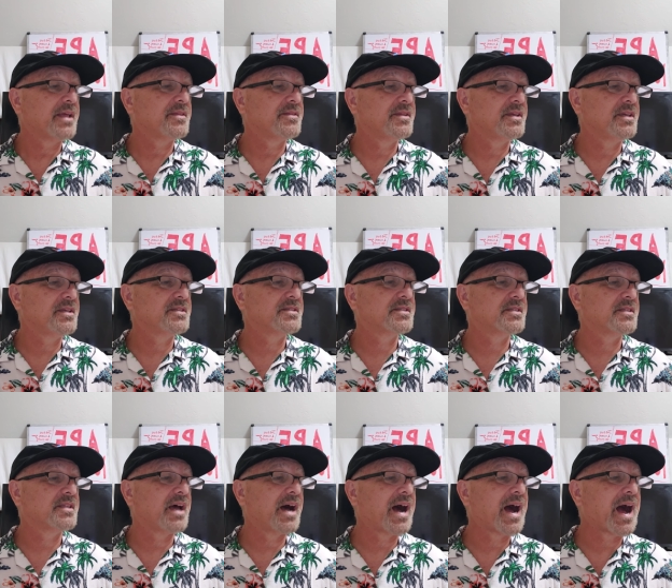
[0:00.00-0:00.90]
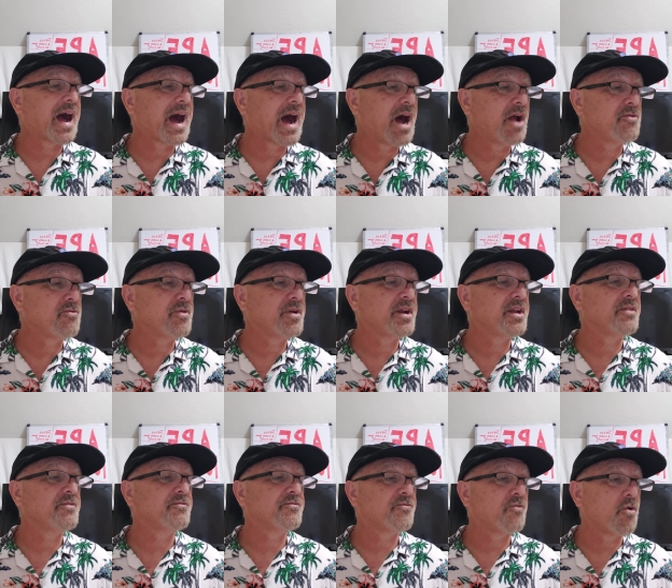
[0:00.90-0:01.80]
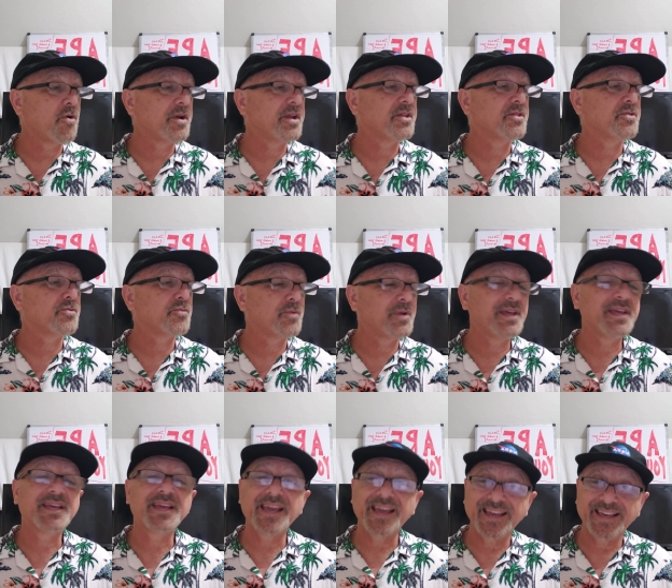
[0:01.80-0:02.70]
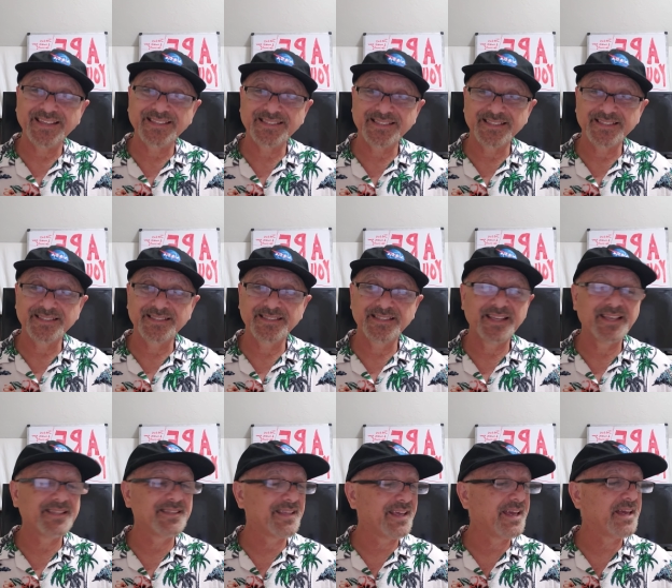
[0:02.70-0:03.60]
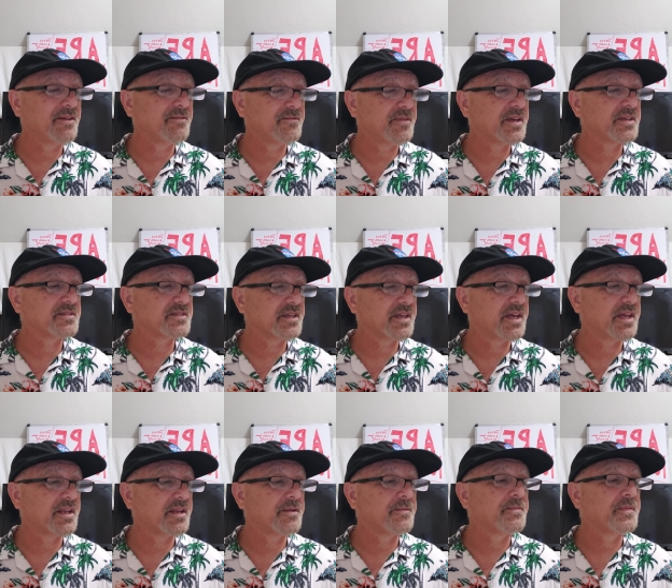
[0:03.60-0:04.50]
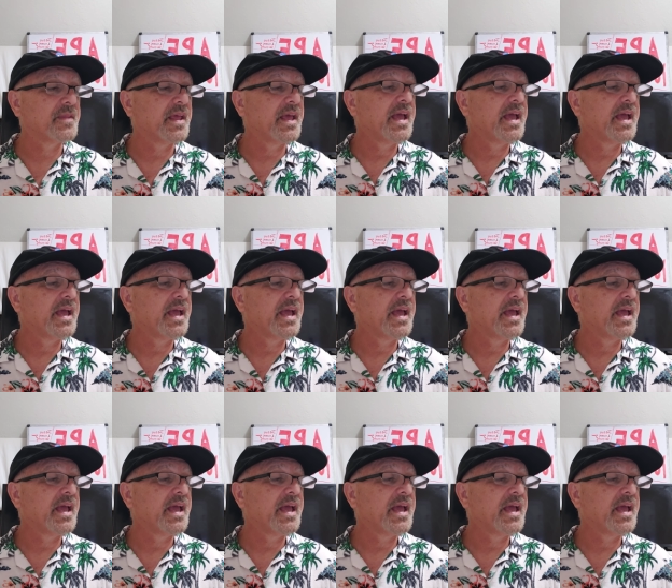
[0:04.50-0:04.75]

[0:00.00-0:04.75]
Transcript: These 143 uh, cases that they investigated,